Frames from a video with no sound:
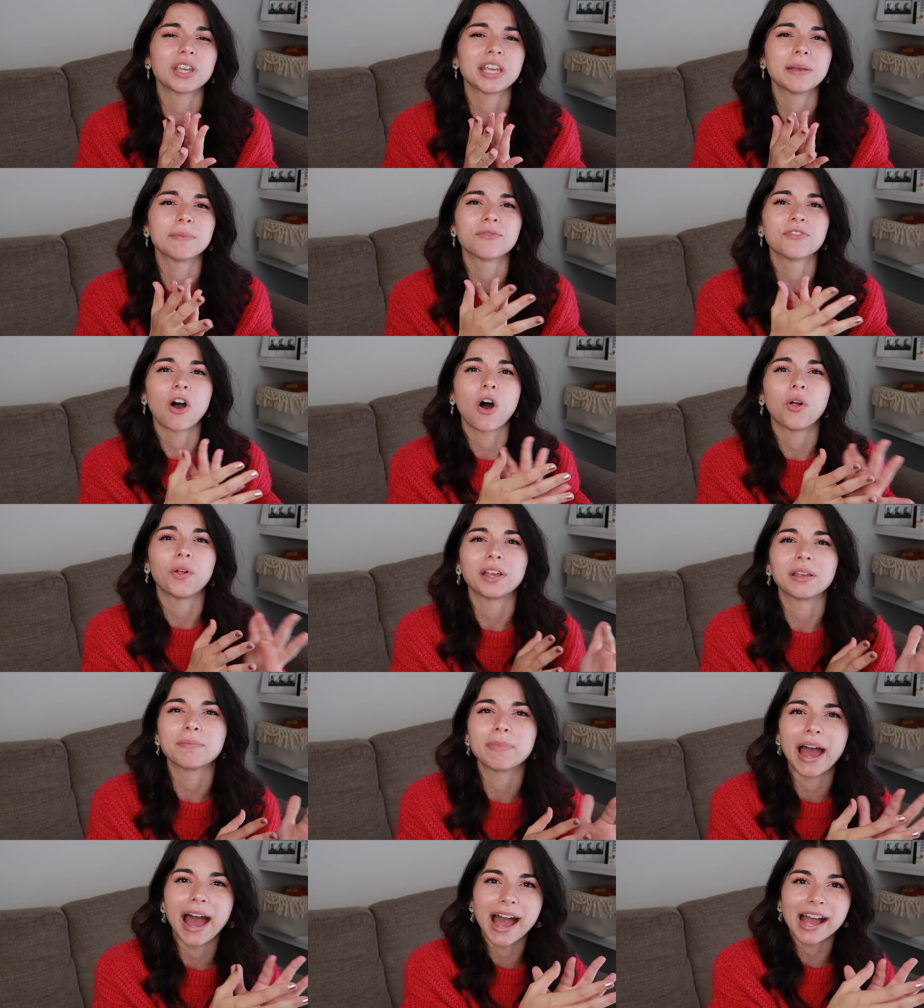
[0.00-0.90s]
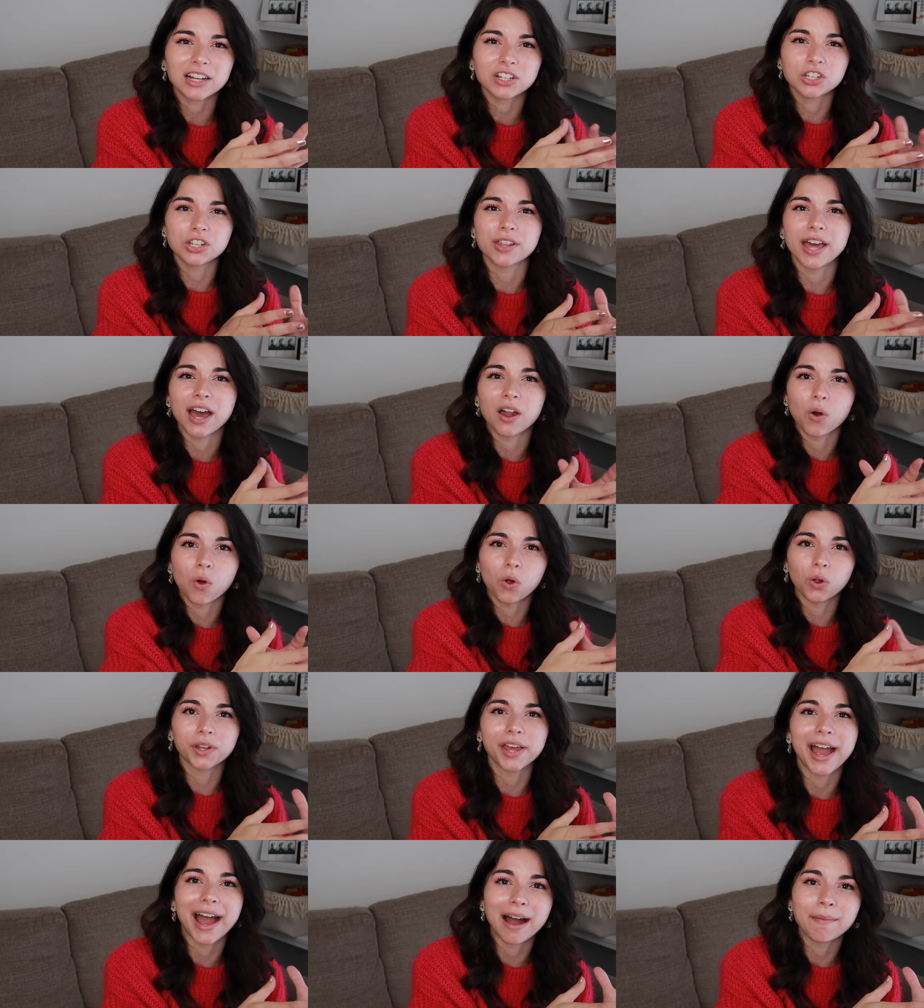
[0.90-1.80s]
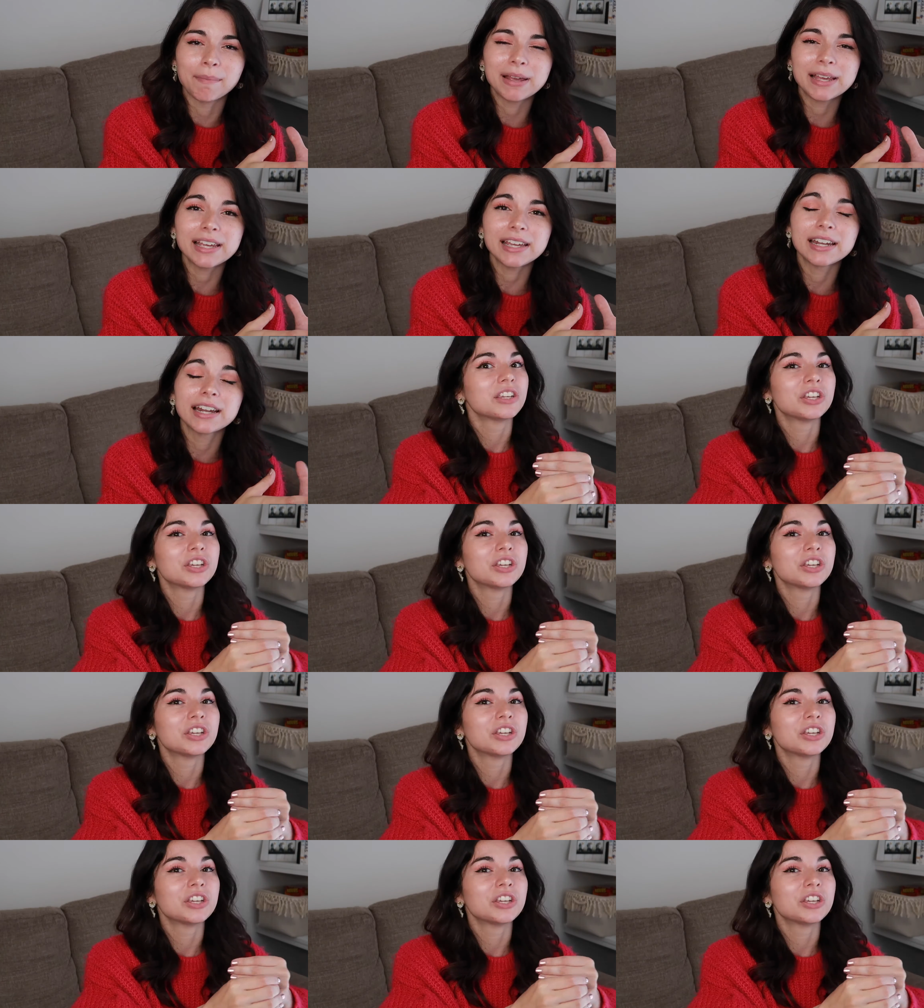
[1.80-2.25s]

keep falling back to that old habit,